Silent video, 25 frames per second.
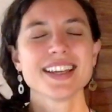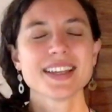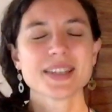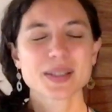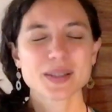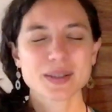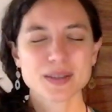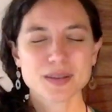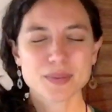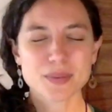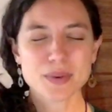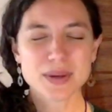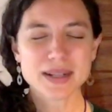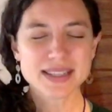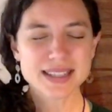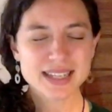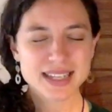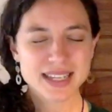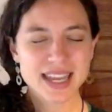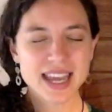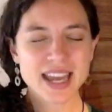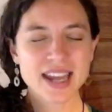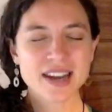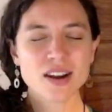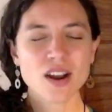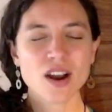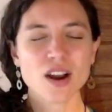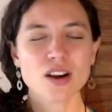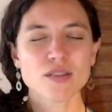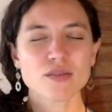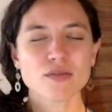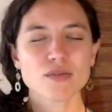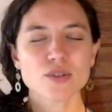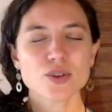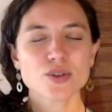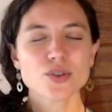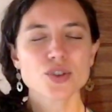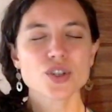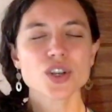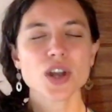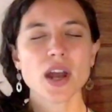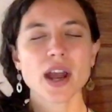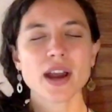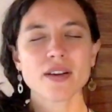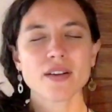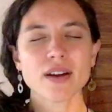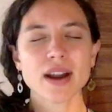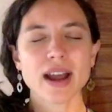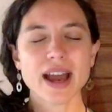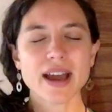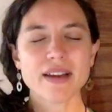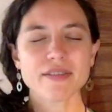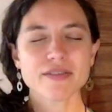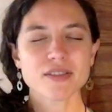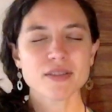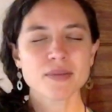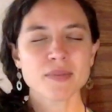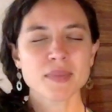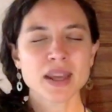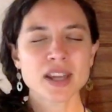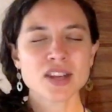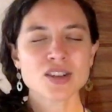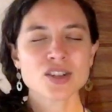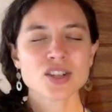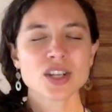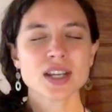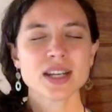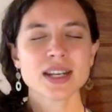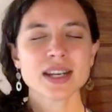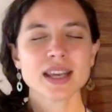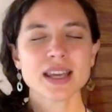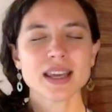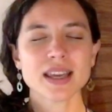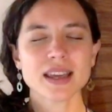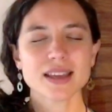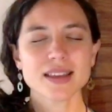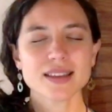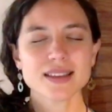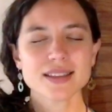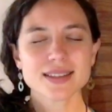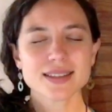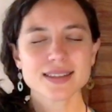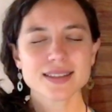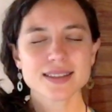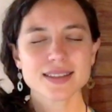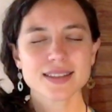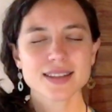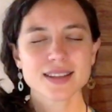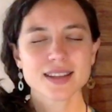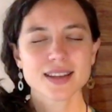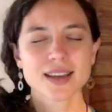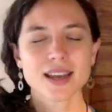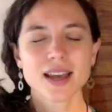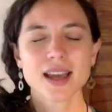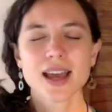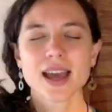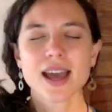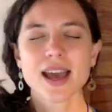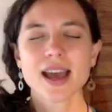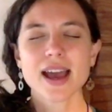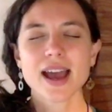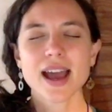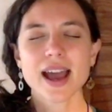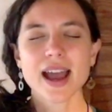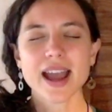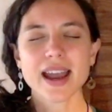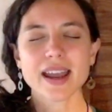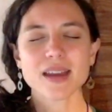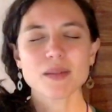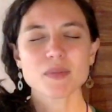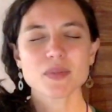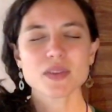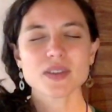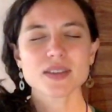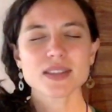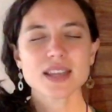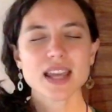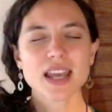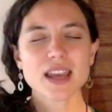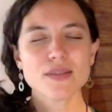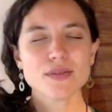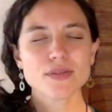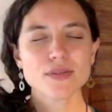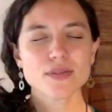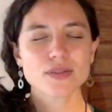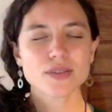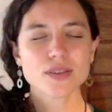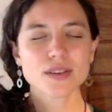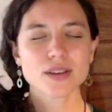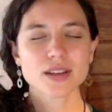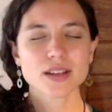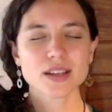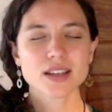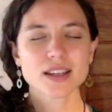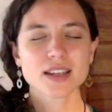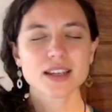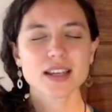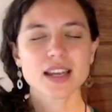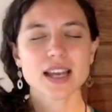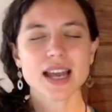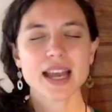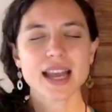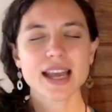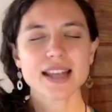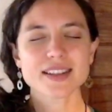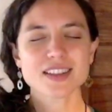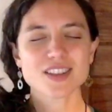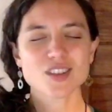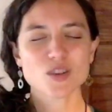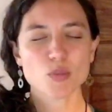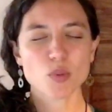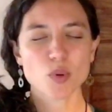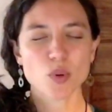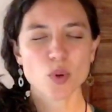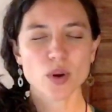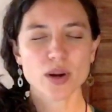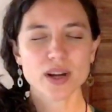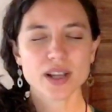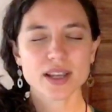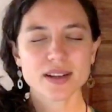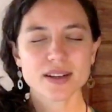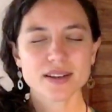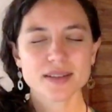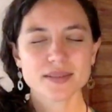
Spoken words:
So once again, our root chakra affirmation is, I am safe and supported.